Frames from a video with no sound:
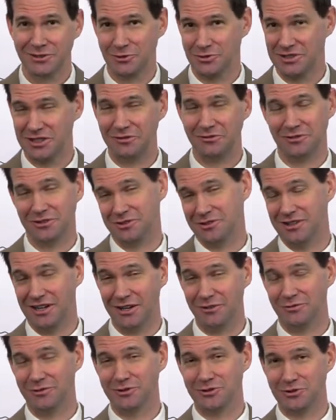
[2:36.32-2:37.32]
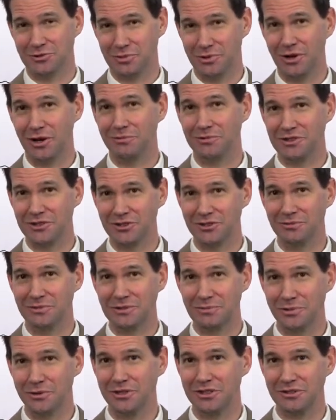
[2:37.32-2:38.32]
those effort, efforts are probably going to
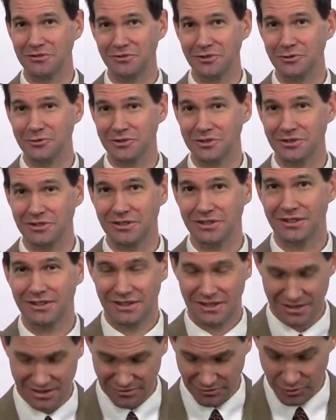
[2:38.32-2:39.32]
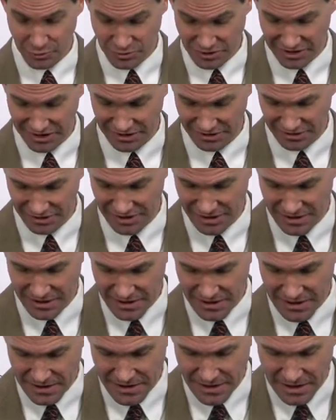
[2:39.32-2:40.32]
be pretty futile. futile.
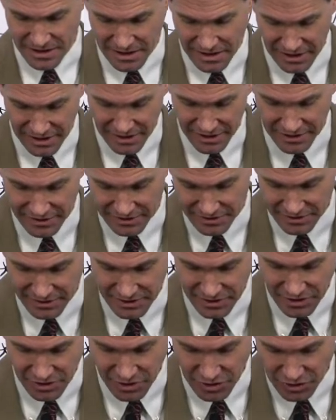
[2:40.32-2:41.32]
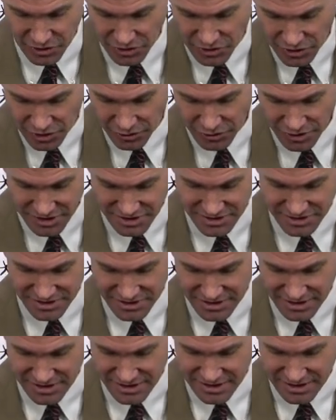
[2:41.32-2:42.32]
Uh,
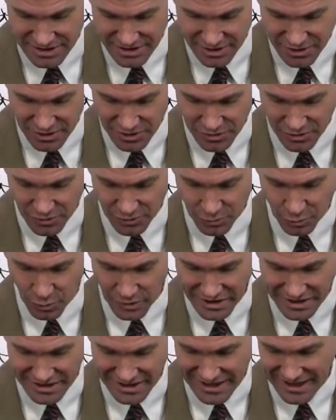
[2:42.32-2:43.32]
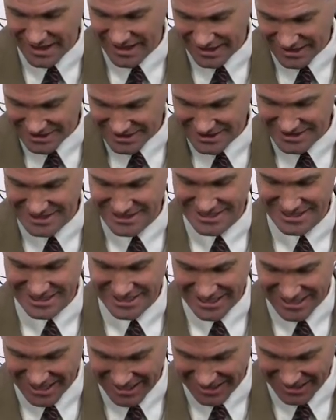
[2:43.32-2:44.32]
notice we can't
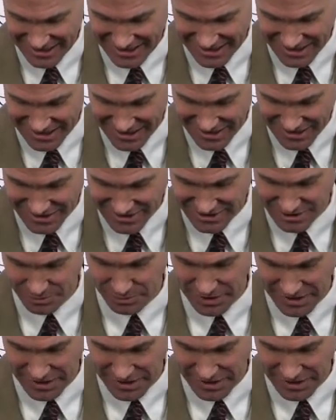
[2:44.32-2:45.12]
deny the